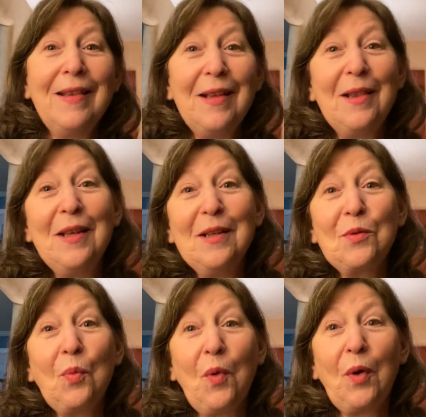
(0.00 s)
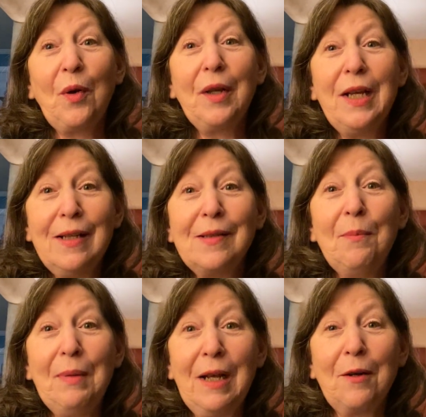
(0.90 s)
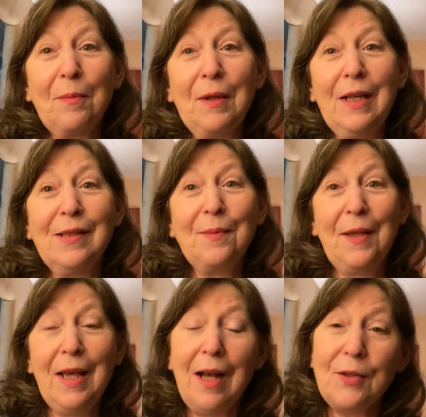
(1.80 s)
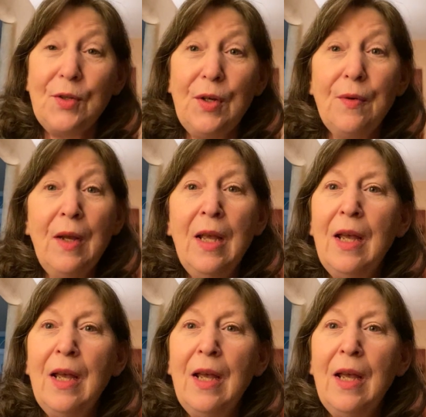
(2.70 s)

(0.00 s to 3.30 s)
that this world is a better place without you.